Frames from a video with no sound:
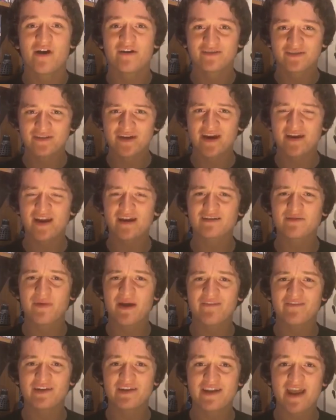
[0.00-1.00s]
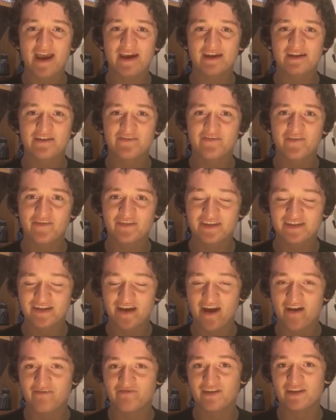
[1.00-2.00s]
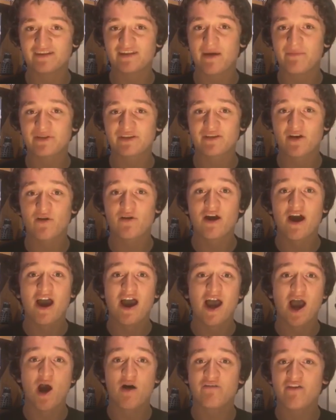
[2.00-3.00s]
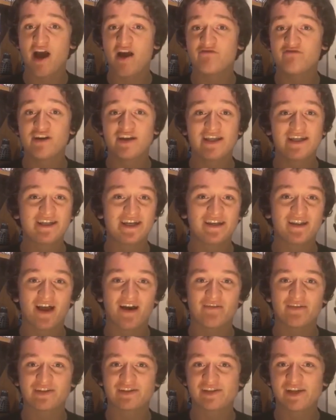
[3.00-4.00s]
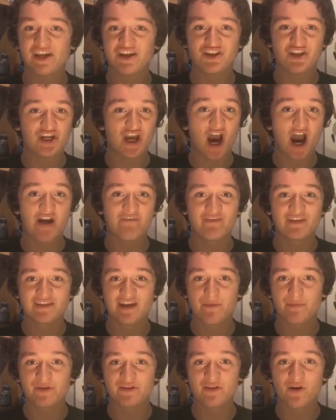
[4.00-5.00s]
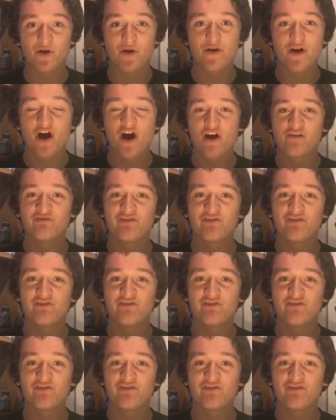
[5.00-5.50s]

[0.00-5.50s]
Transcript: So yeah, that's a bit of a negative of this episode, however I really did like the CGI in this episode,